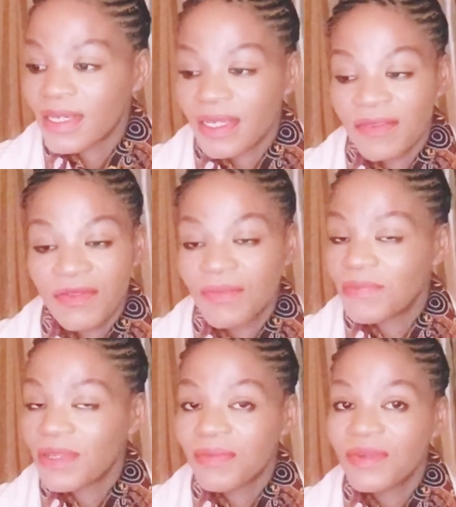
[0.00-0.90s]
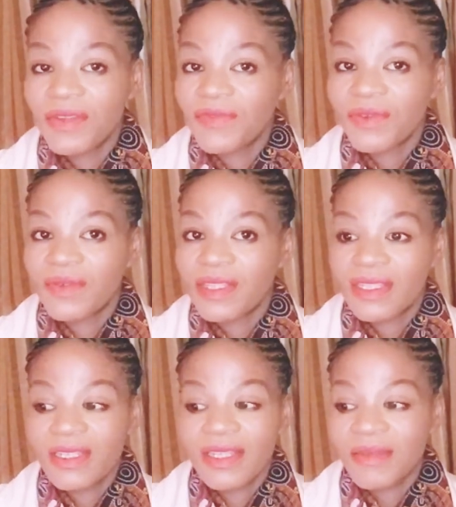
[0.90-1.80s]
If you could
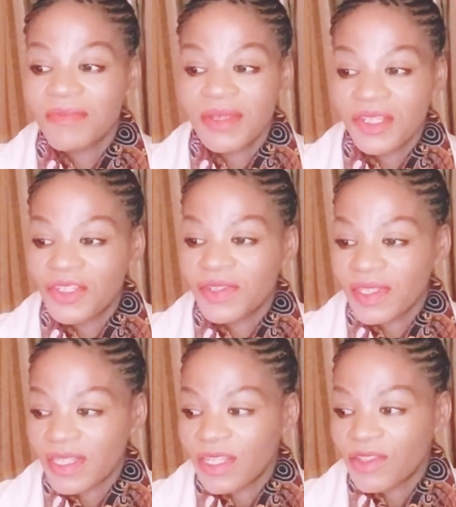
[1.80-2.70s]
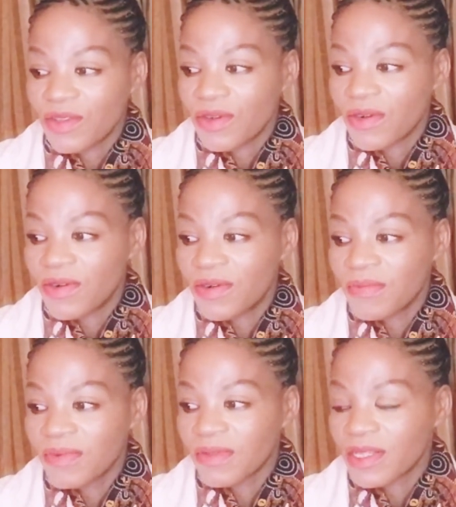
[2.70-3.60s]
see the pictures, it's
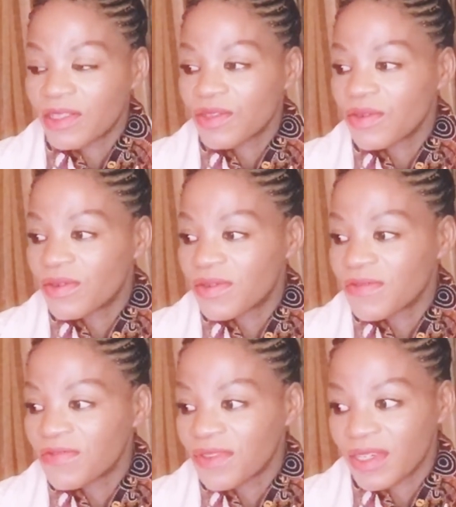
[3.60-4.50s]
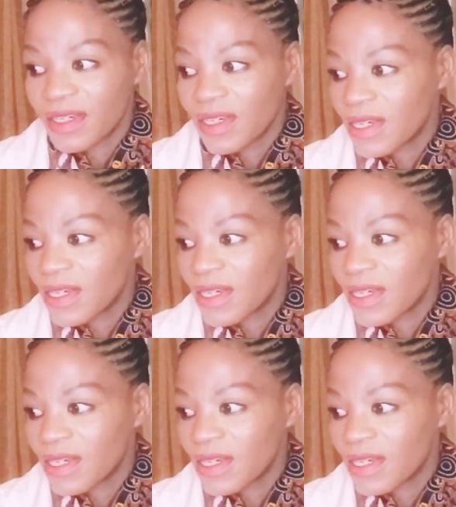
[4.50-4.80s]
horrible. It's horrific.